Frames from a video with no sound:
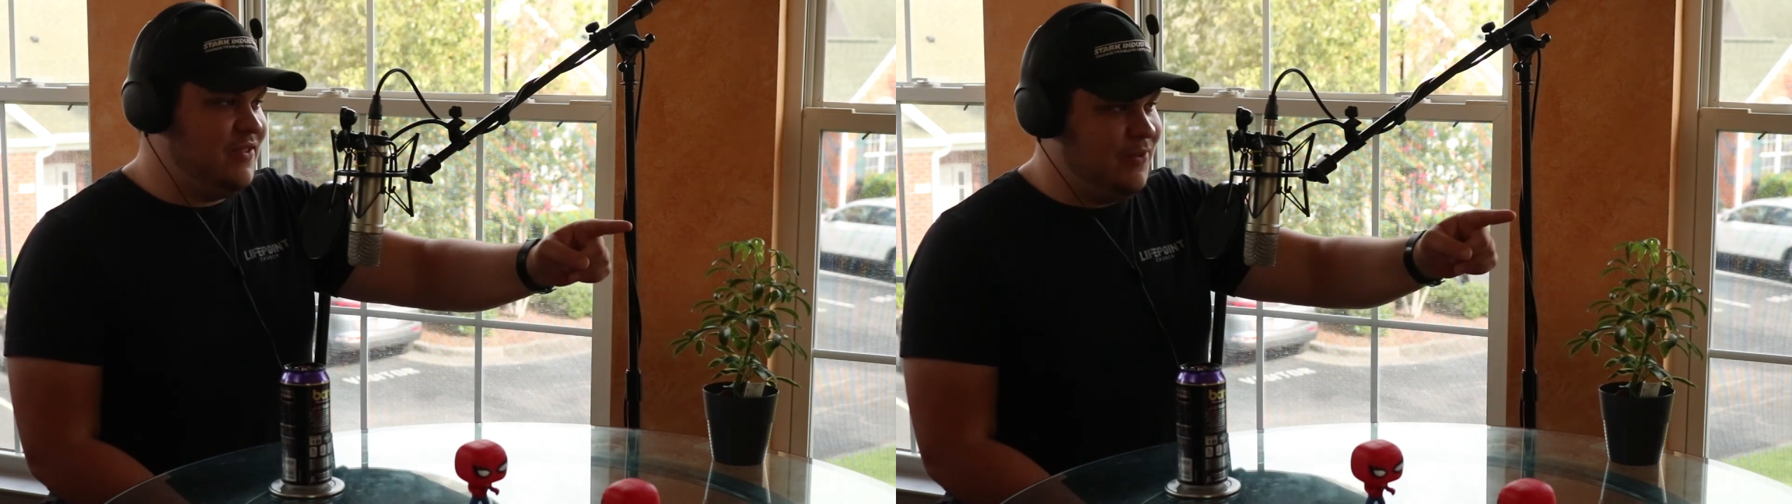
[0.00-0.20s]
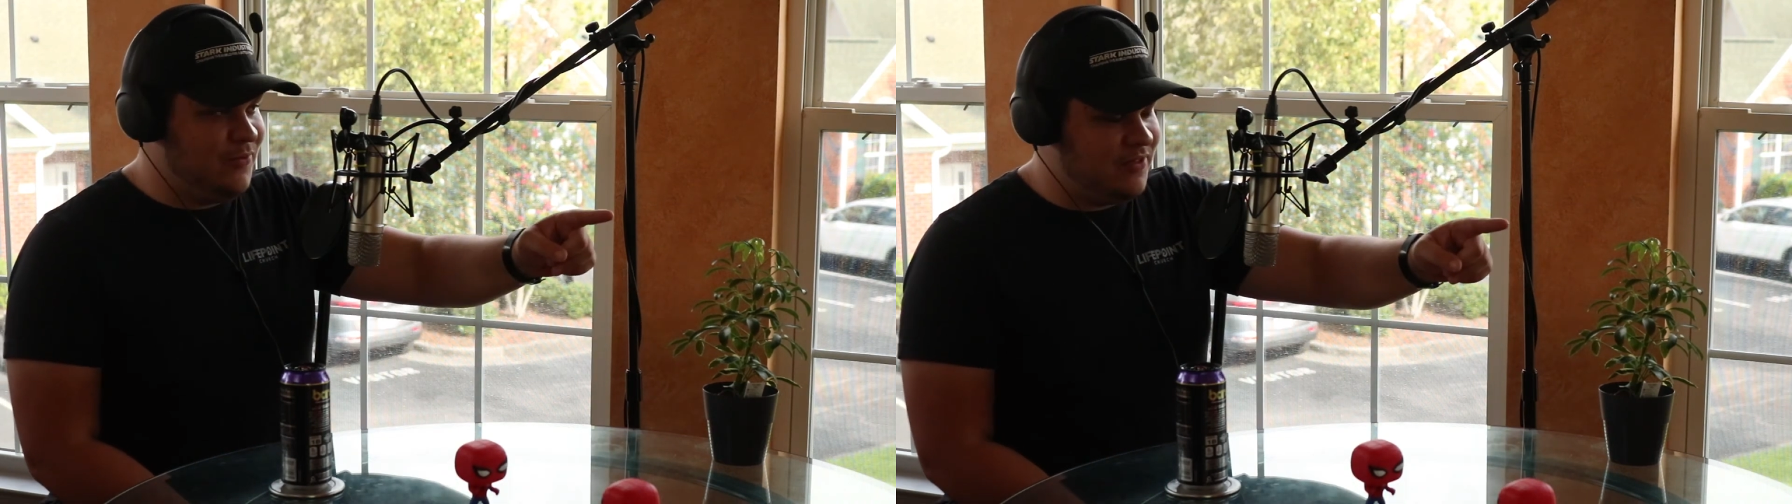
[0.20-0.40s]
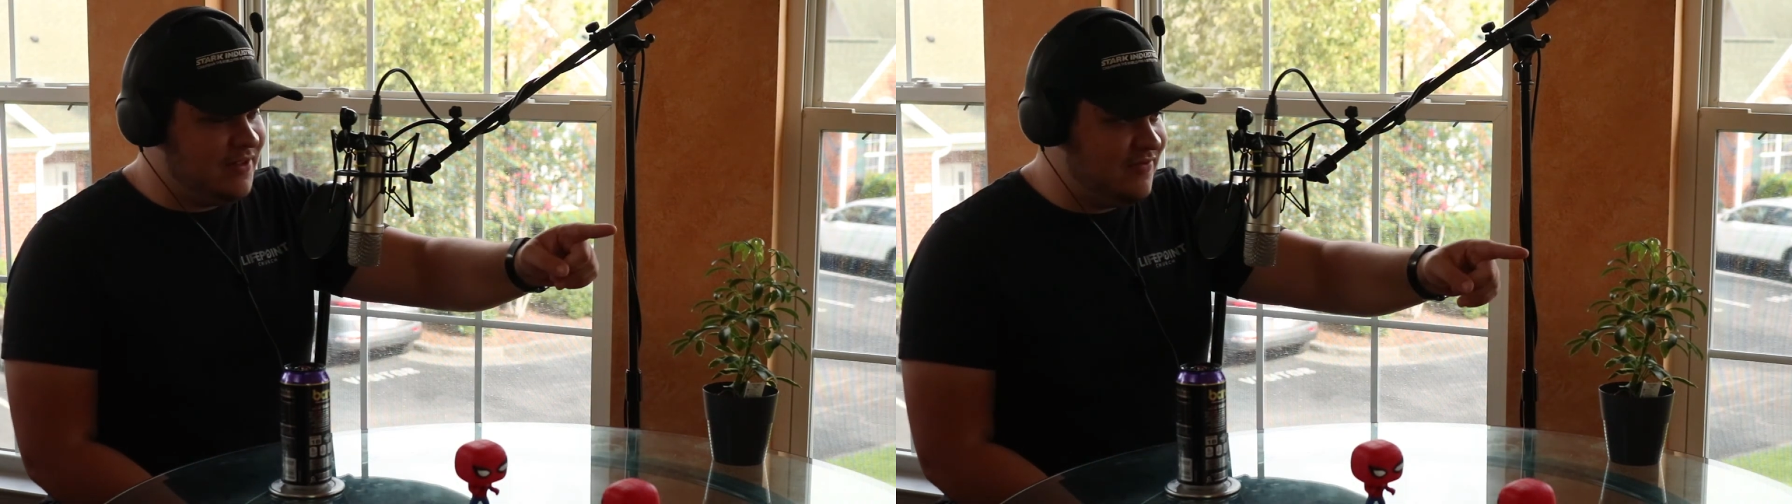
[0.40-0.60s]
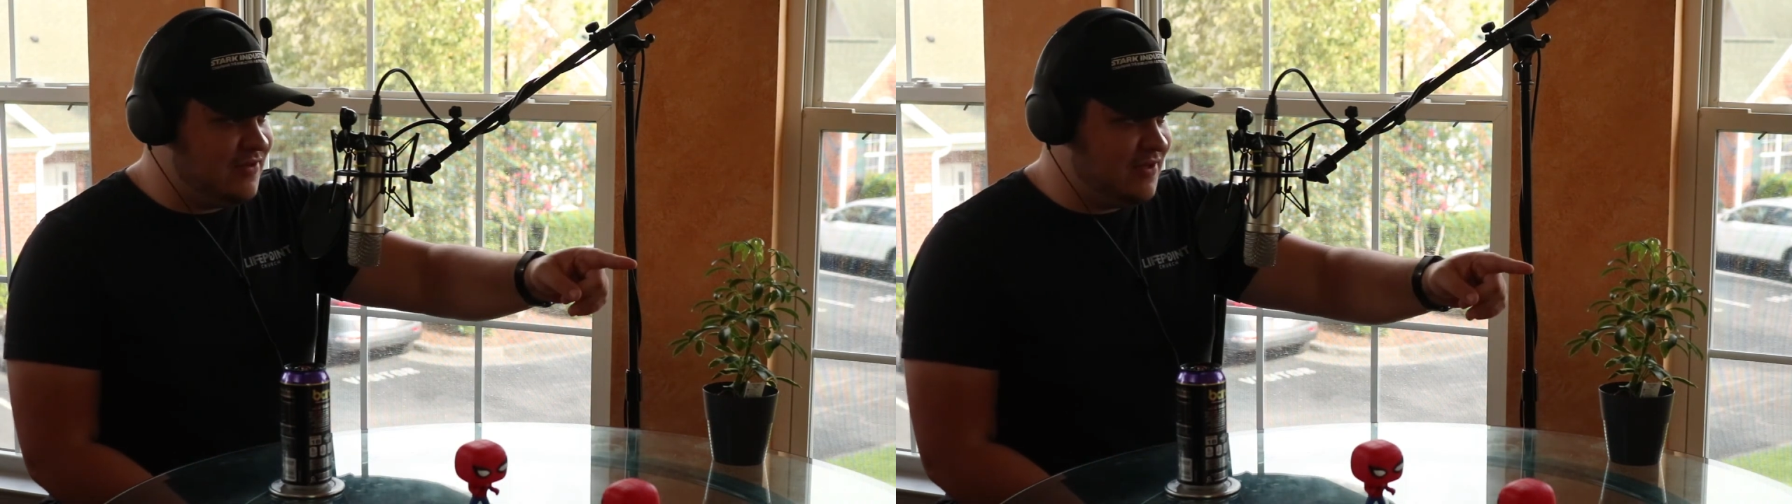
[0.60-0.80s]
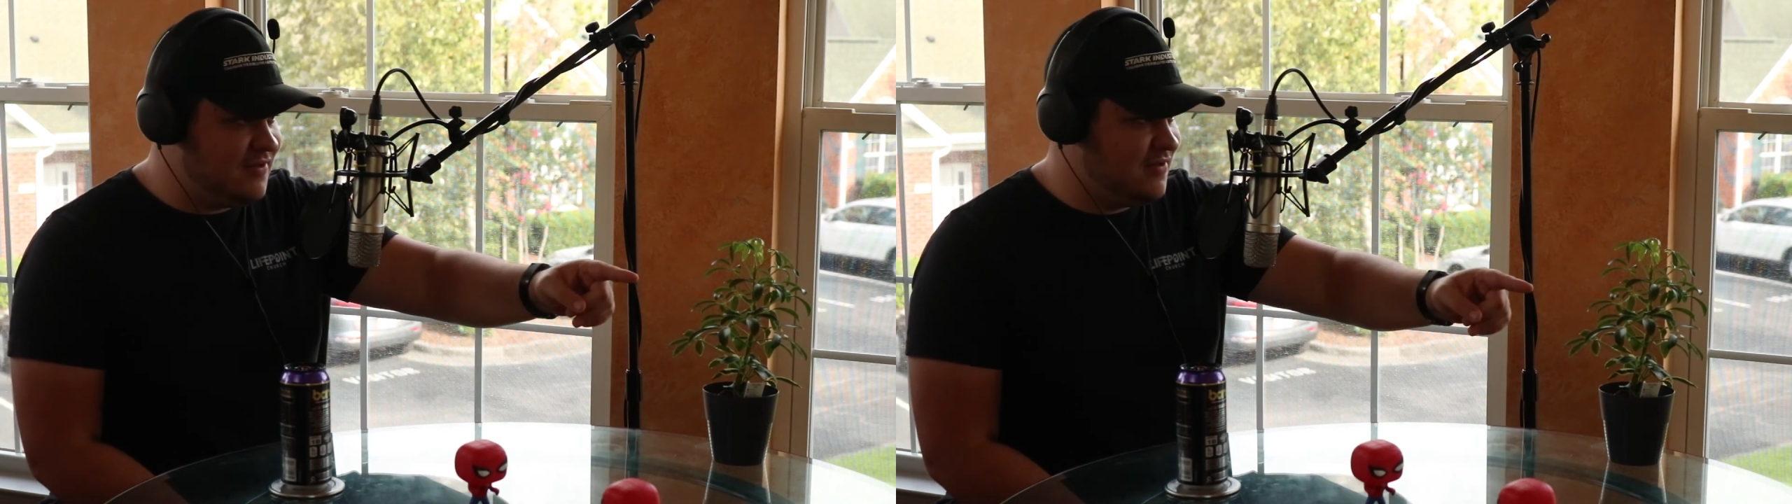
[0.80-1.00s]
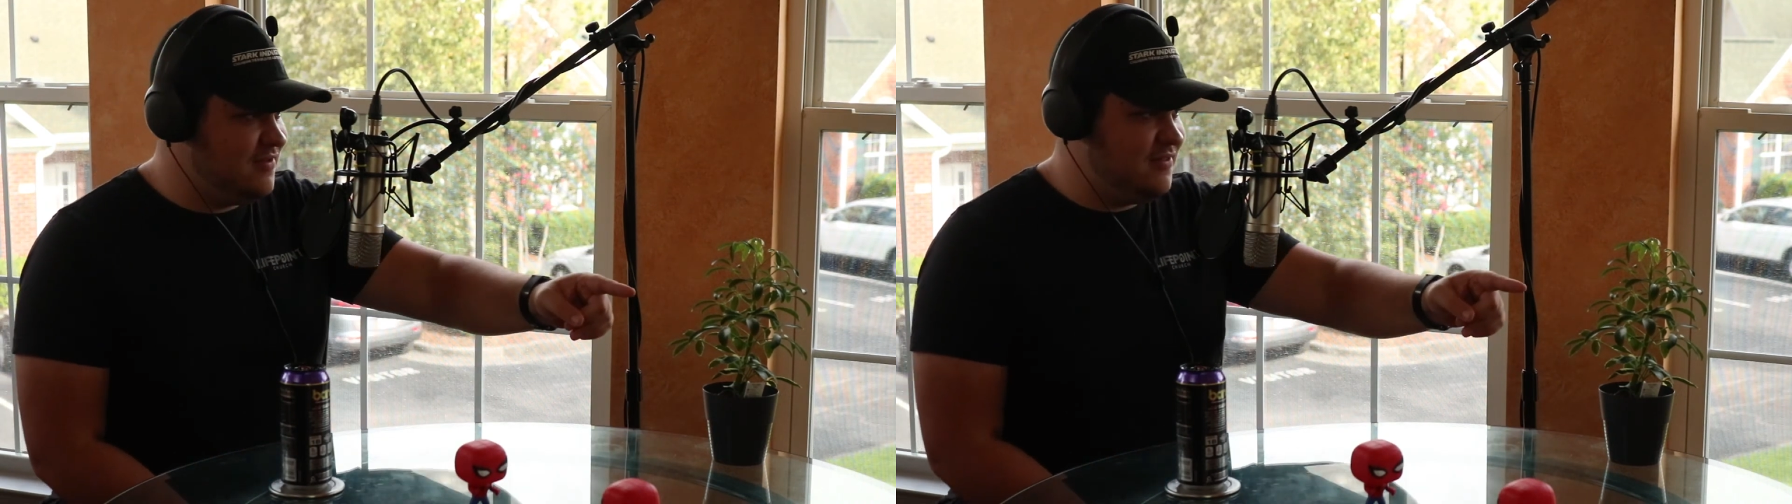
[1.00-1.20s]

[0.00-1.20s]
You were leaving